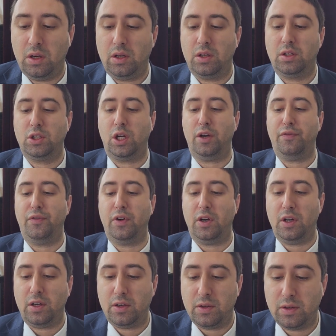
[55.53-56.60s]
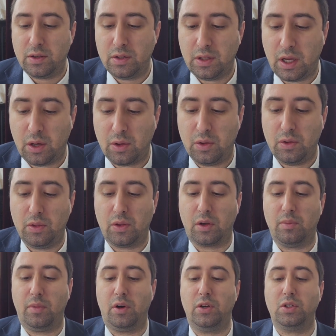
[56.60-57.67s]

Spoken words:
Safa, now the Gemara